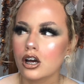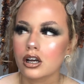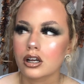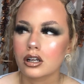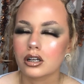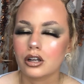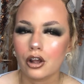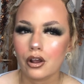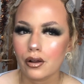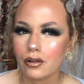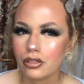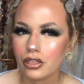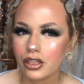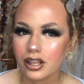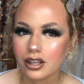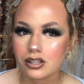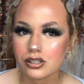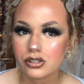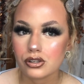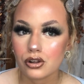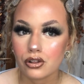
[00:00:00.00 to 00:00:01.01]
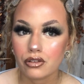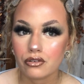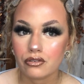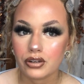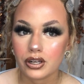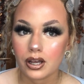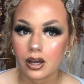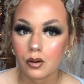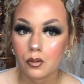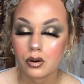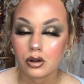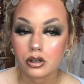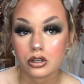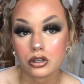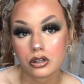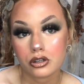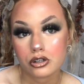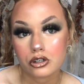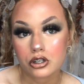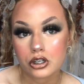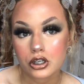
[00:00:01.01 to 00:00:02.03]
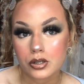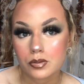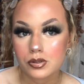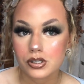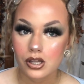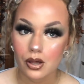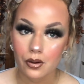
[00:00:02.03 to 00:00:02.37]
don't think there's another video on YouTube, so I